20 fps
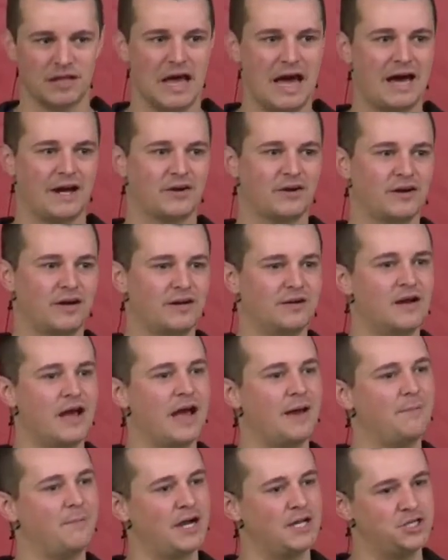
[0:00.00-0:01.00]
the ladder
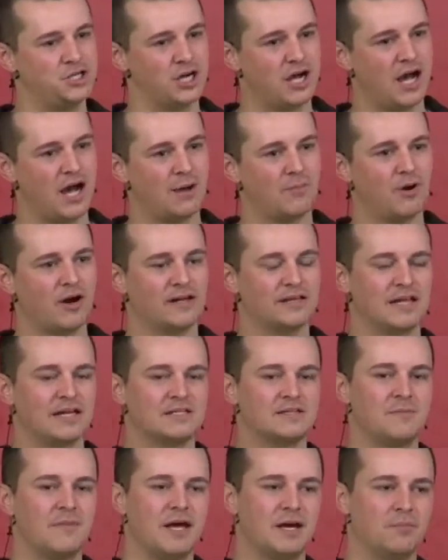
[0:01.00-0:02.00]
at my job, or I'd
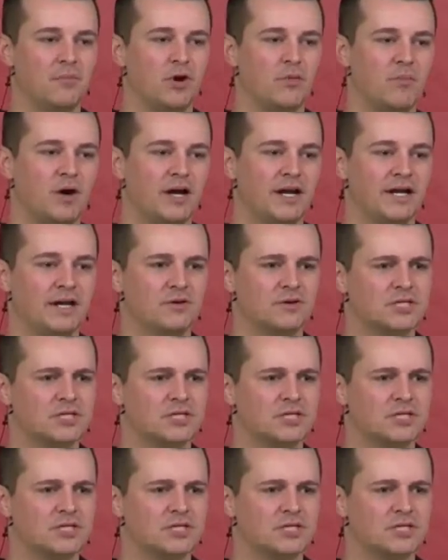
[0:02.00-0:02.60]
like to make more money.